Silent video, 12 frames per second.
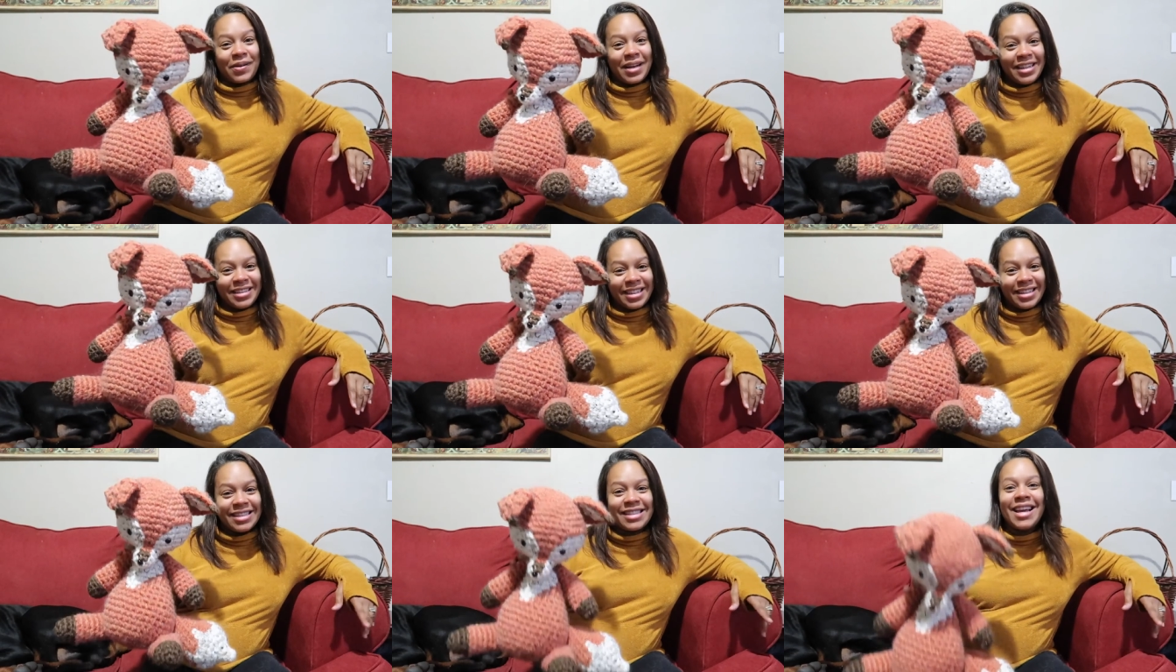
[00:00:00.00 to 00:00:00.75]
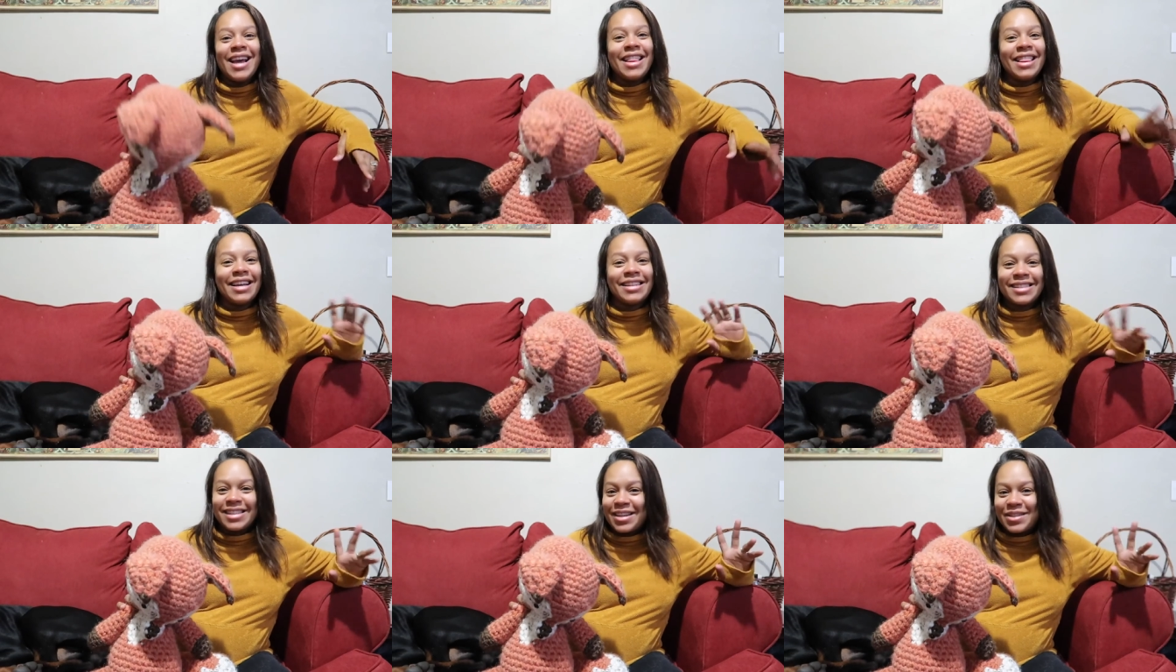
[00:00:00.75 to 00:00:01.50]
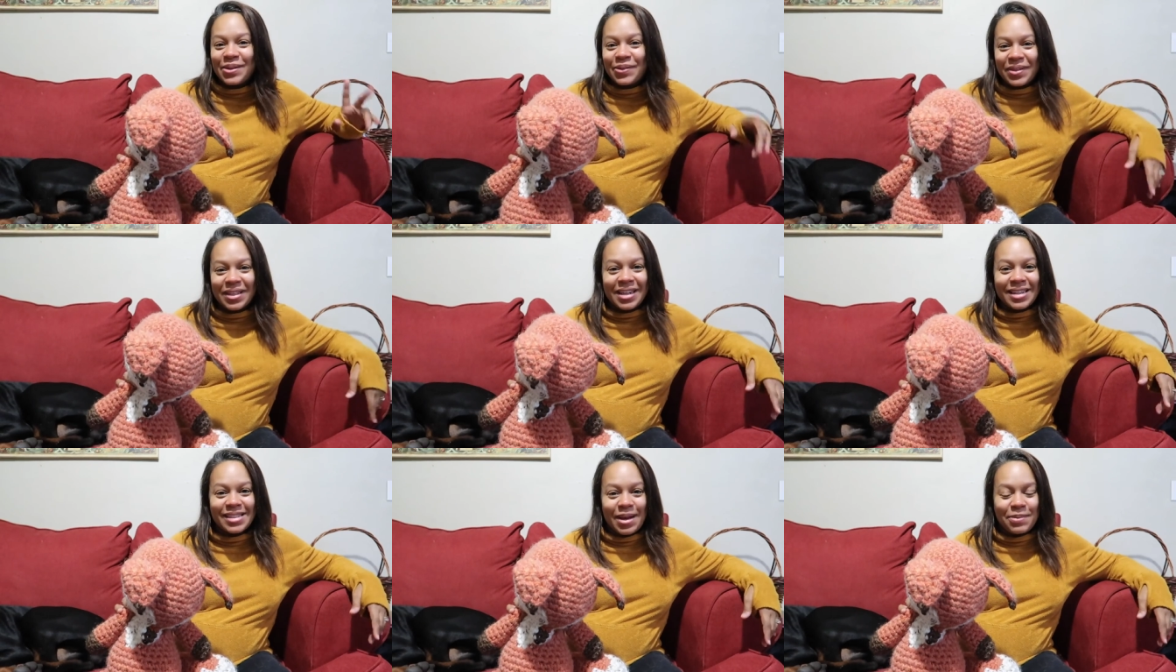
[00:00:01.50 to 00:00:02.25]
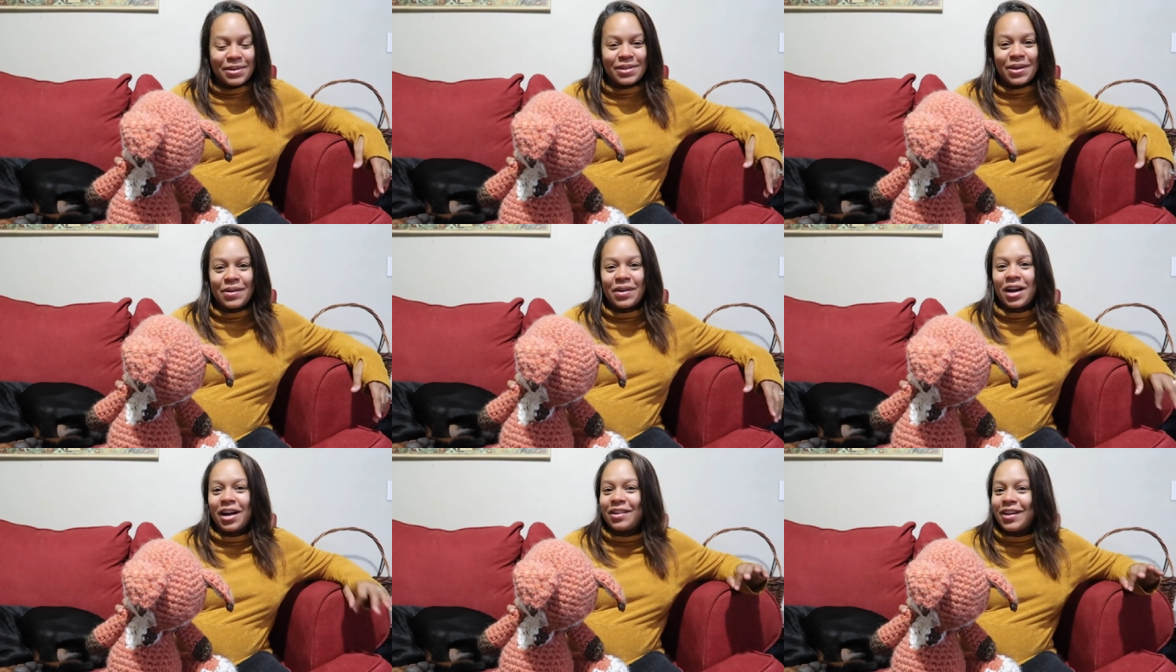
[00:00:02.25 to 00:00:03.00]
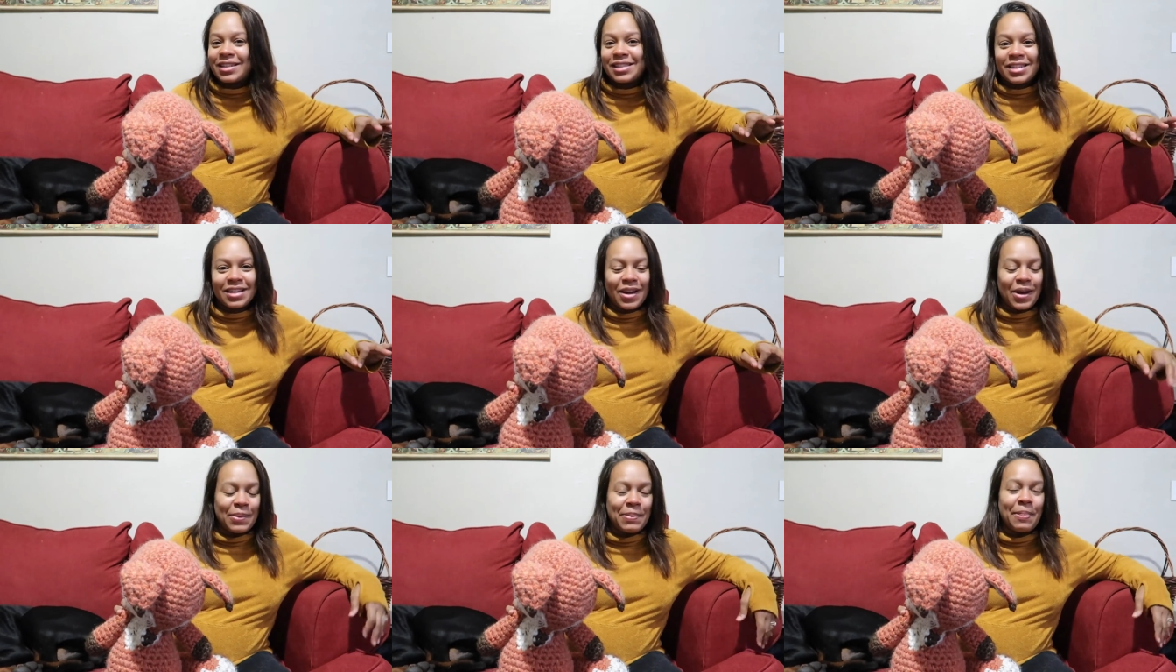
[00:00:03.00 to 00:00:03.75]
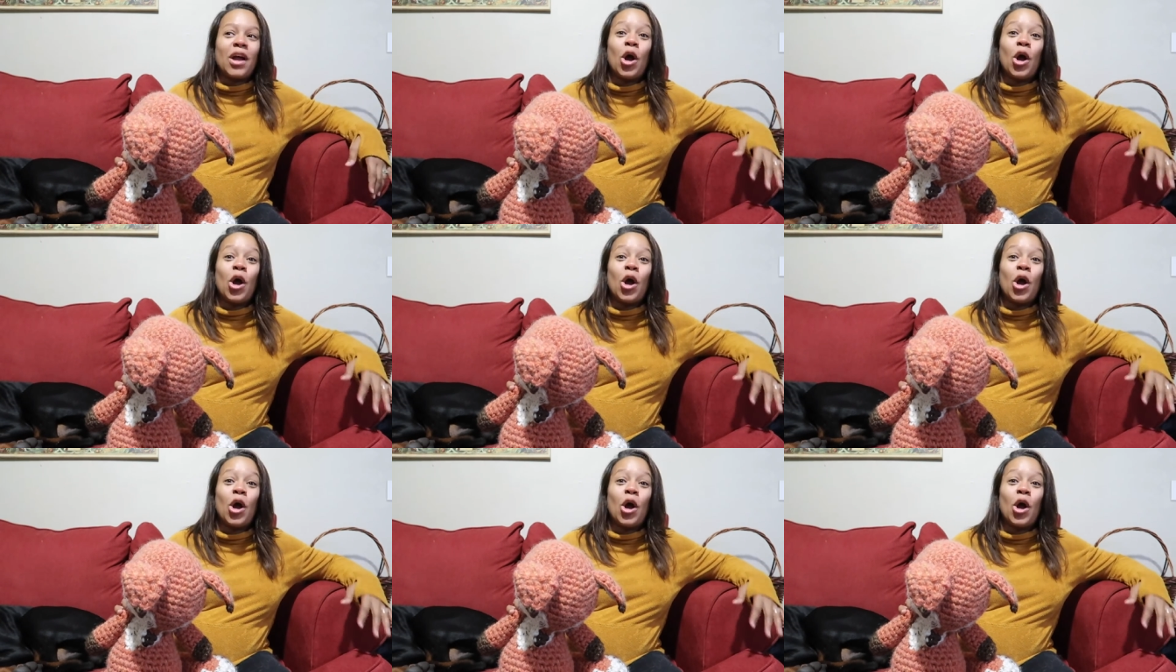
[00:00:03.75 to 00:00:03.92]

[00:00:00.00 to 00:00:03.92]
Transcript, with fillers: creations, then stay tuned for the next episode. I got lots to come.